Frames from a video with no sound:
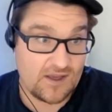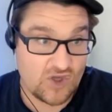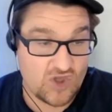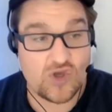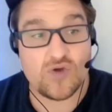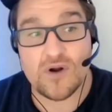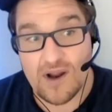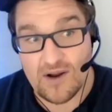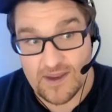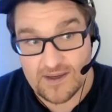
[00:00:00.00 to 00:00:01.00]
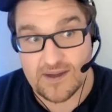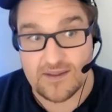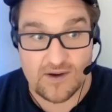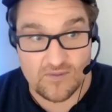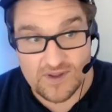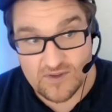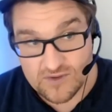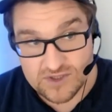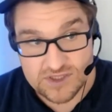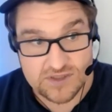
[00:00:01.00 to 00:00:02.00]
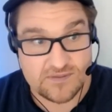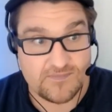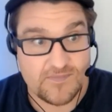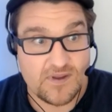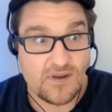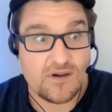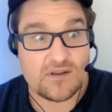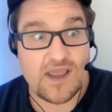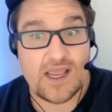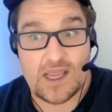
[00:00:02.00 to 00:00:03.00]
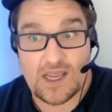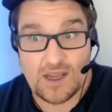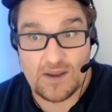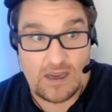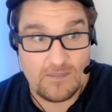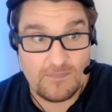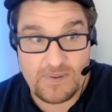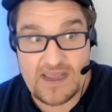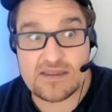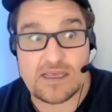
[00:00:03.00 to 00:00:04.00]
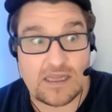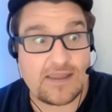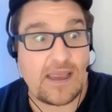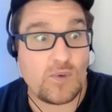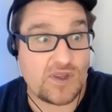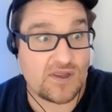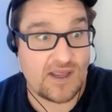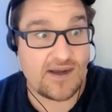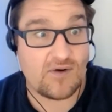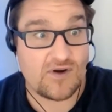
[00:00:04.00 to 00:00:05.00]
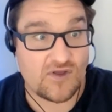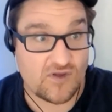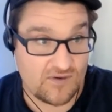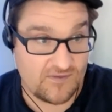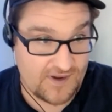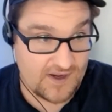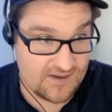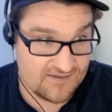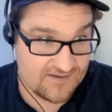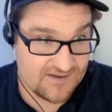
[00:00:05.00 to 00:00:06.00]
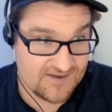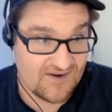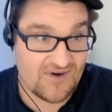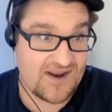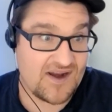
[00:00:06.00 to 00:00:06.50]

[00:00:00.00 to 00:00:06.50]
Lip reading: do you know how they did their research? Like basically they would send out a survey, all right,